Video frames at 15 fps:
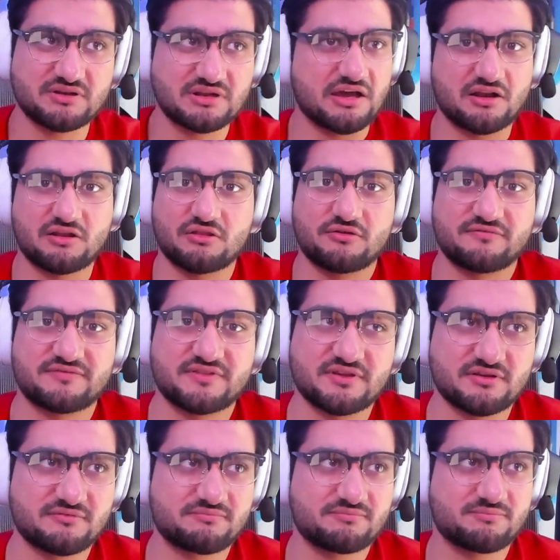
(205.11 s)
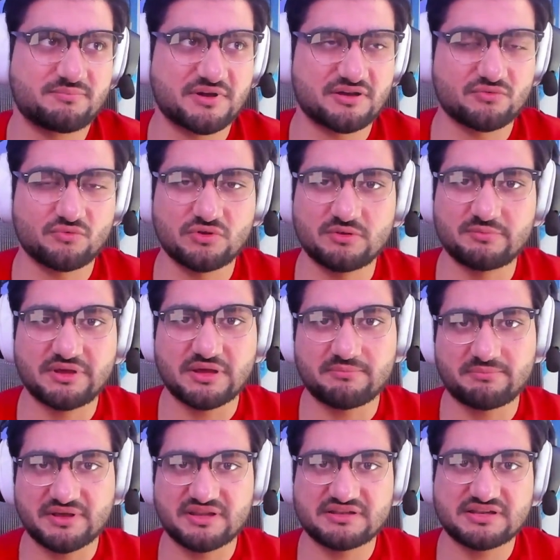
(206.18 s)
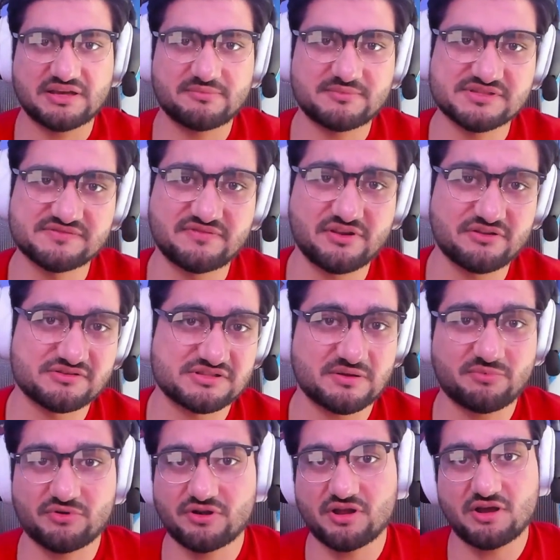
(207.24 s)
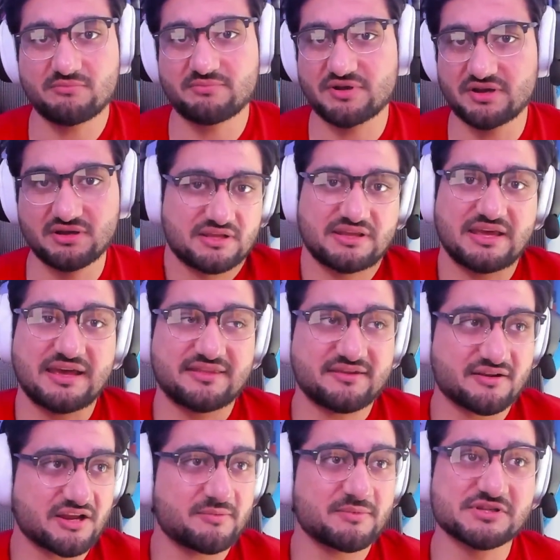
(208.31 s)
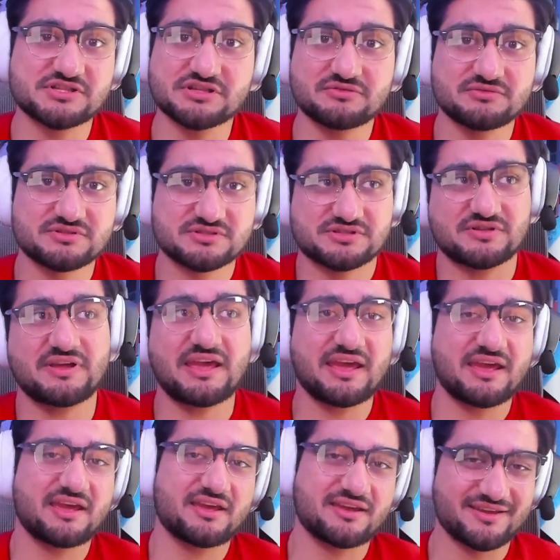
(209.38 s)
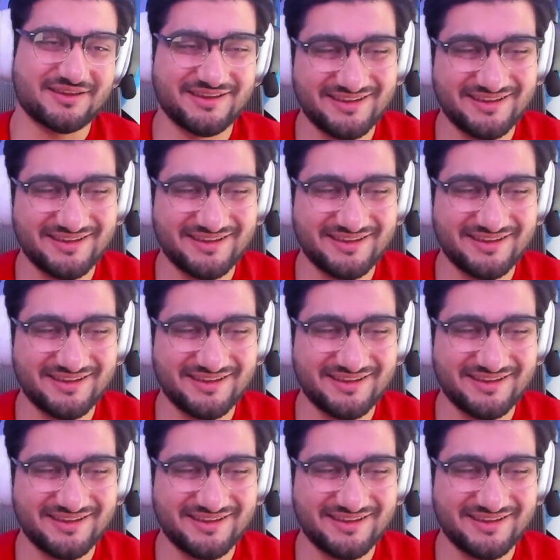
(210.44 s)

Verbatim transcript: I don't know if the button will be up by the time this video is up or not, but yeah, they're coming soon, so yay.